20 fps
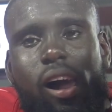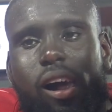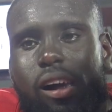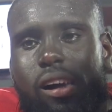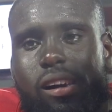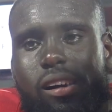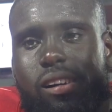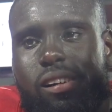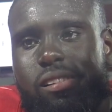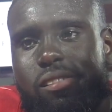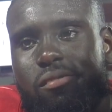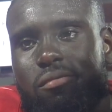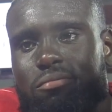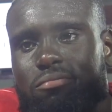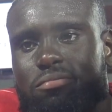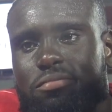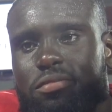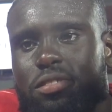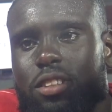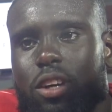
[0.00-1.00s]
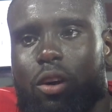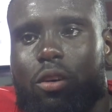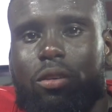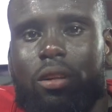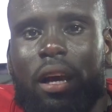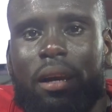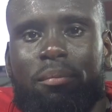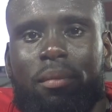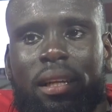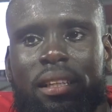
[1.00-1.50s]
Uh, you know,
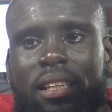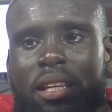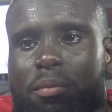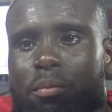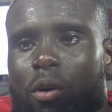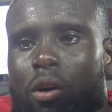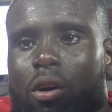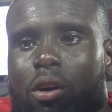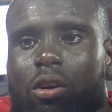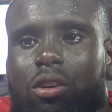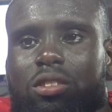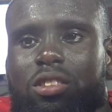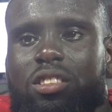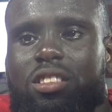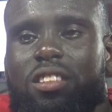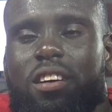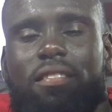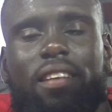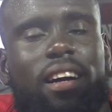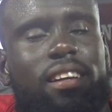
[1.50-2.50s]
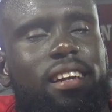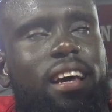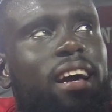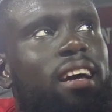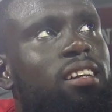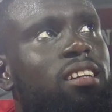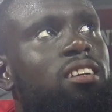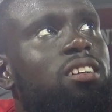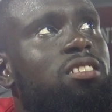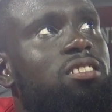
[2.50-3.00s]
like my deep balls and stuff like
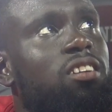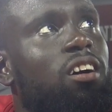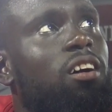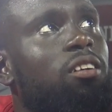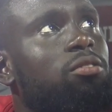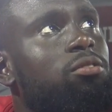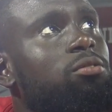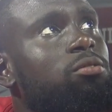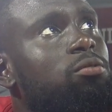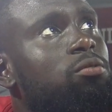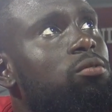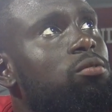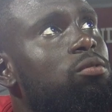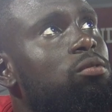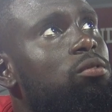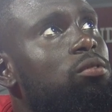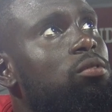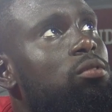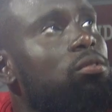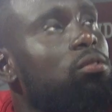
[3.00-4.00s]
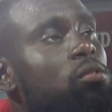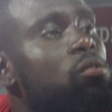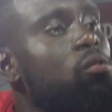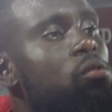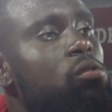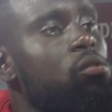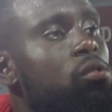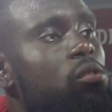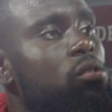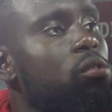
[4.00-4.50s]
that, little stuff. What was
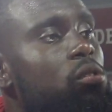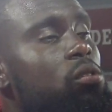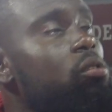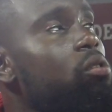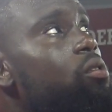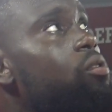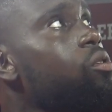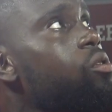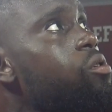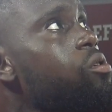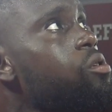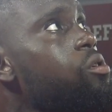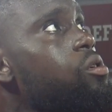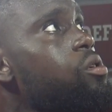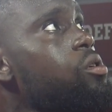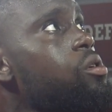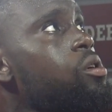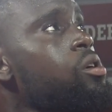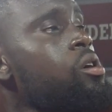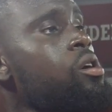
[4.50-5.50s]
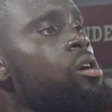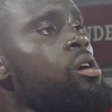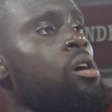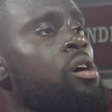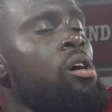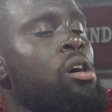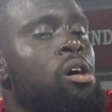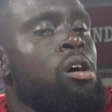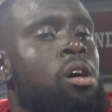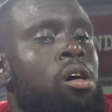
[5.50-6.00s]
Justin like this summer as far as like
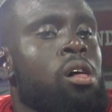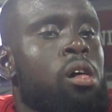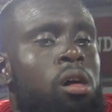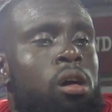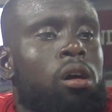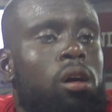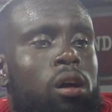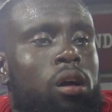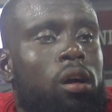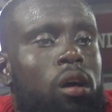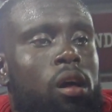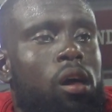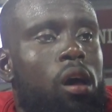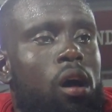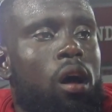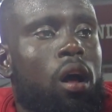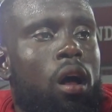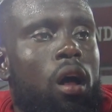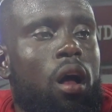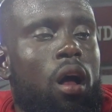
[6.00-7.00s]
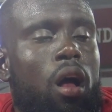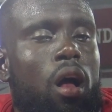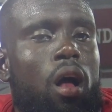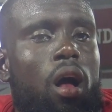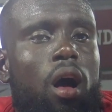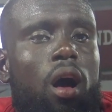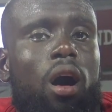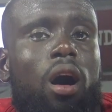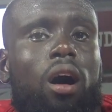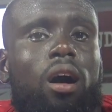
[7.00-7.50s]
organizing, and throwing and stuff like
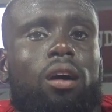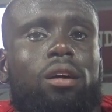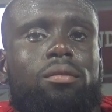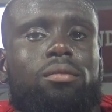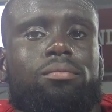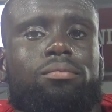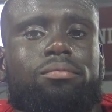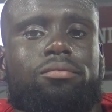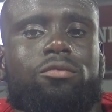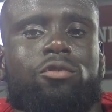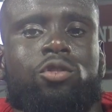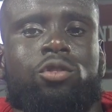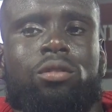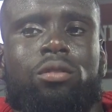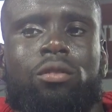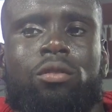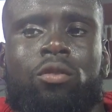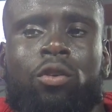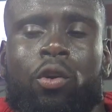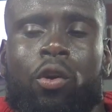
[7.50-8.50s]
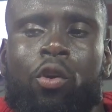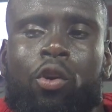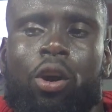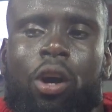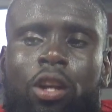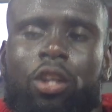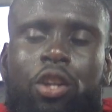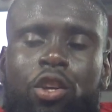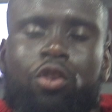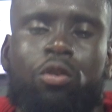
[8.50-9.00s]
that? Uh,
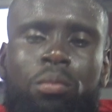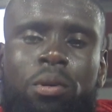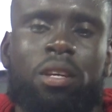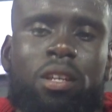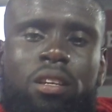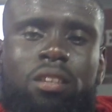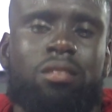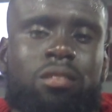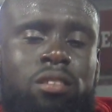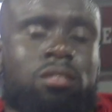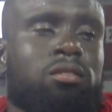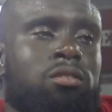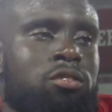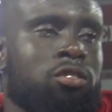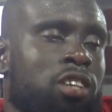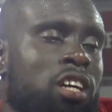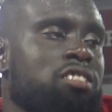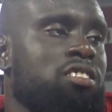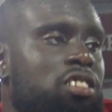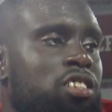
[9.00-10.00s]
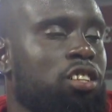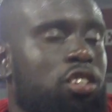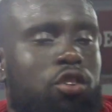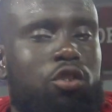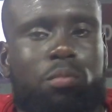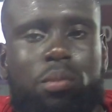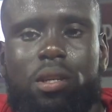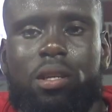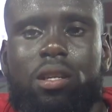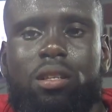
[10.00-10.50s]
uh, the QBs and Justin the
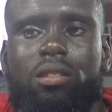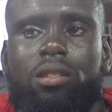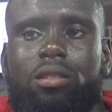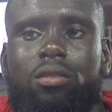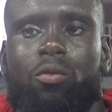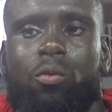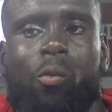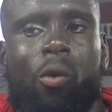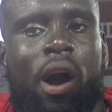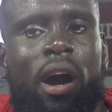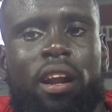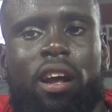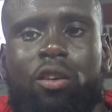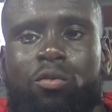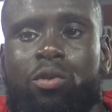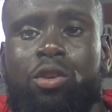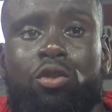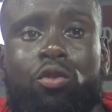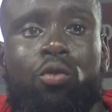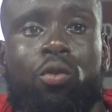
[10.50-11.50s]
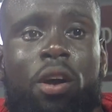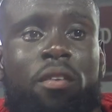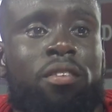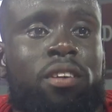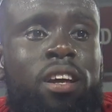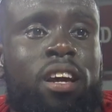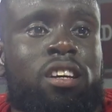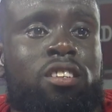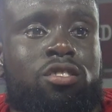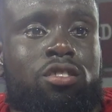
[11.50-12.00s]
QBs and the wideouts we do
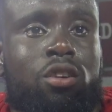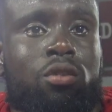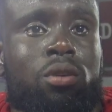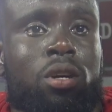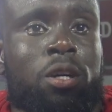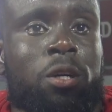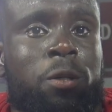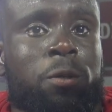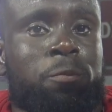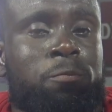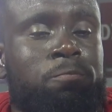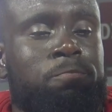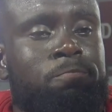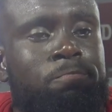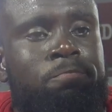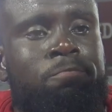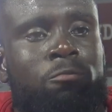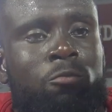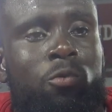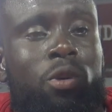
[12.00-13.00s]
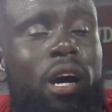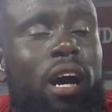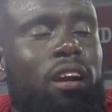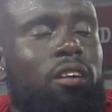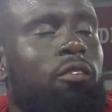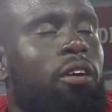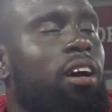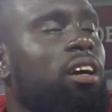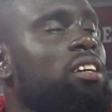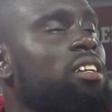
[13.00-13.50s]
every day. So um, we got
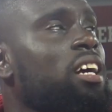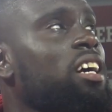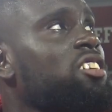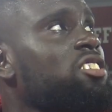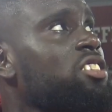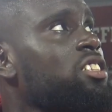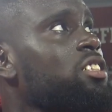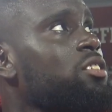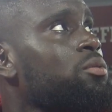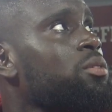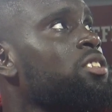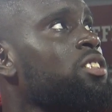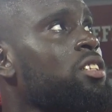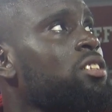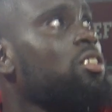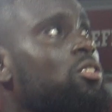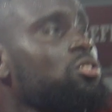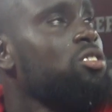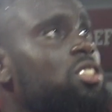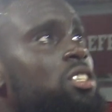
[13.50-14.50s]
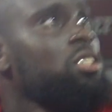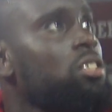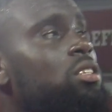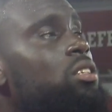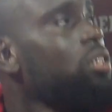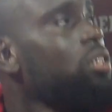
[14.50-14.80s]
a great connection. We just gonna see